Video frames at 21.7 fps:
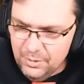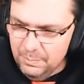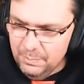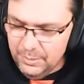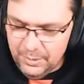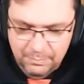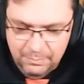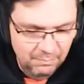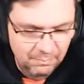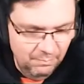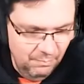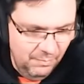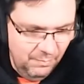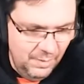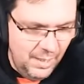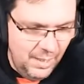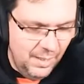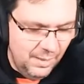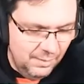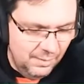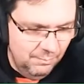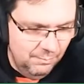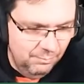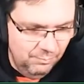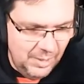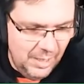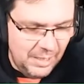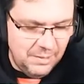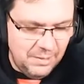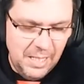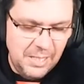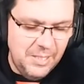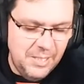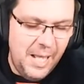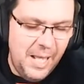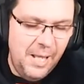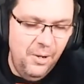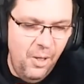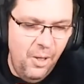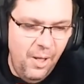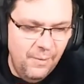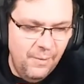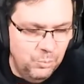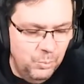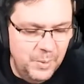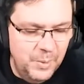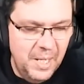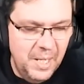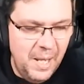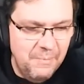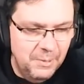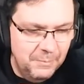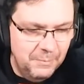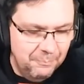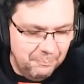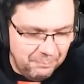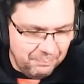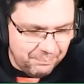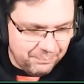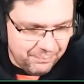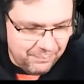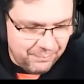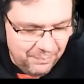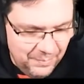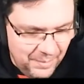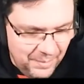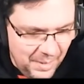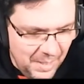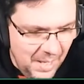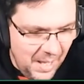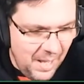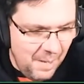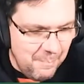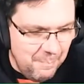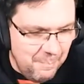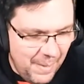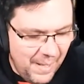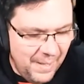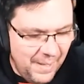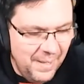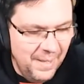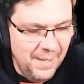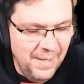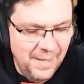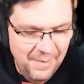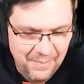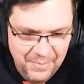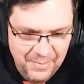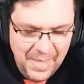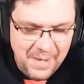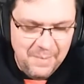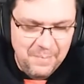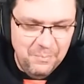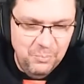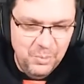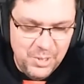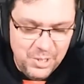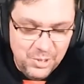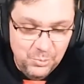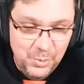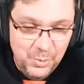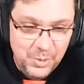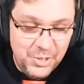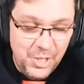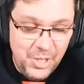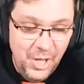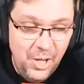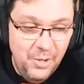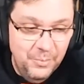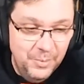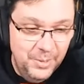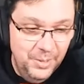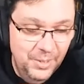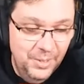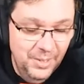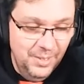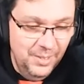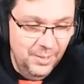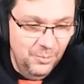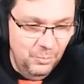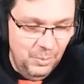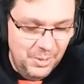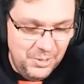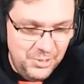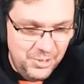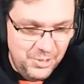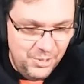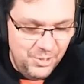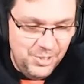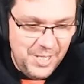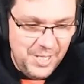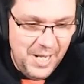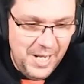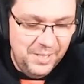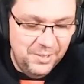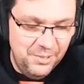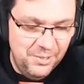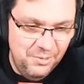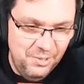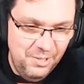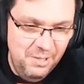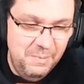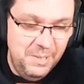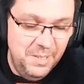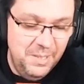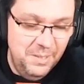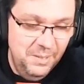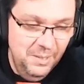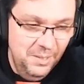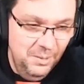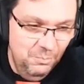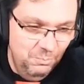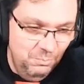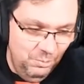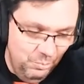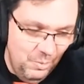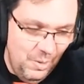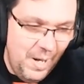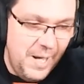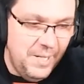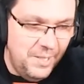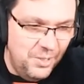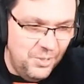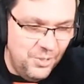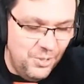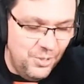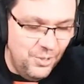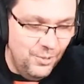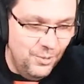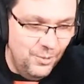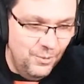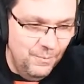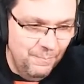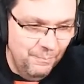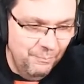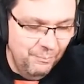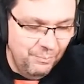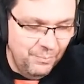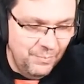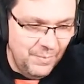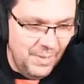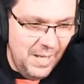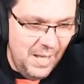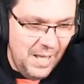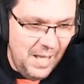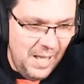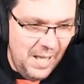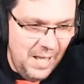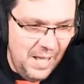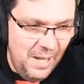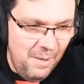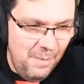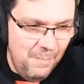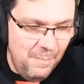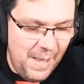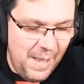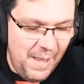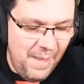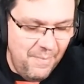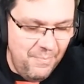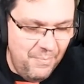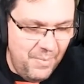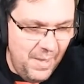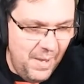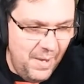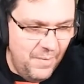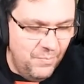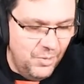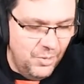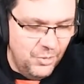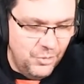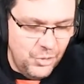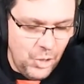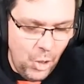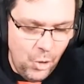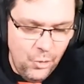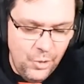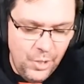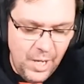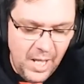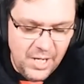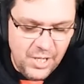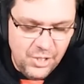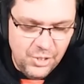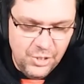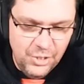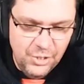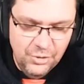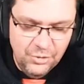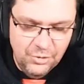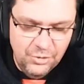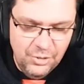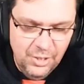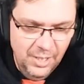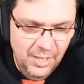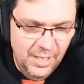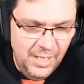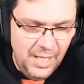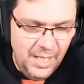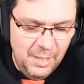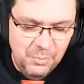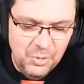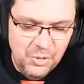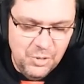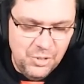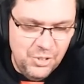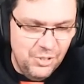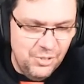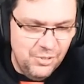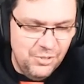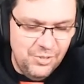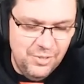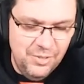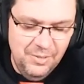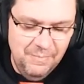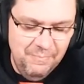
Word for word: But yeah, that's that's our lives. We love it. Um, but then we switched over. Yourself, once you started streaming, we rated you, um, and then the donations. It was just